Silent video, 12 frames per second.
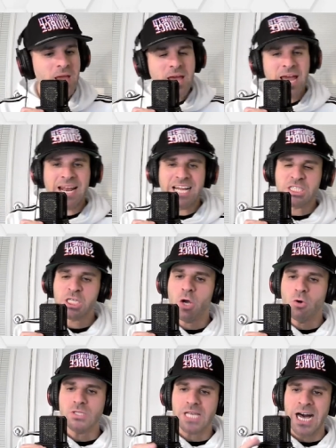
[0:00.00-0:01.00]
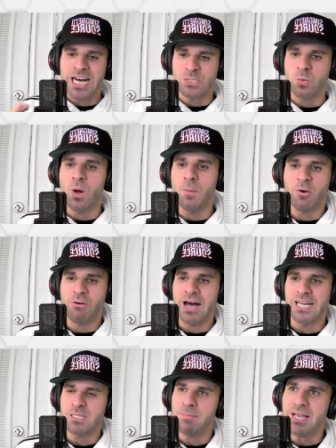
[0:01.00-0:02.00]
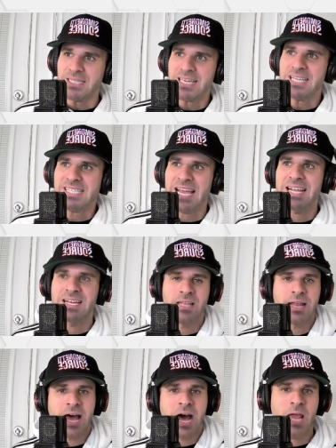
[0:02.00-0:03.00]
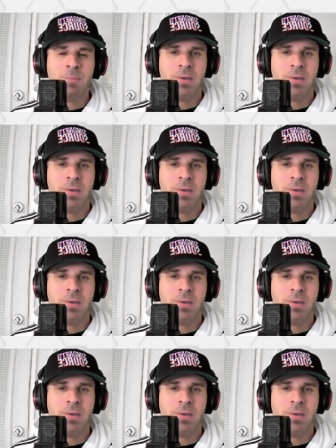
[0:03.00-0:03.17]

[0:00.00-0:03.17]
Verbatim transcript: And I chose Oswald Peraza because he is getting a lot of hype,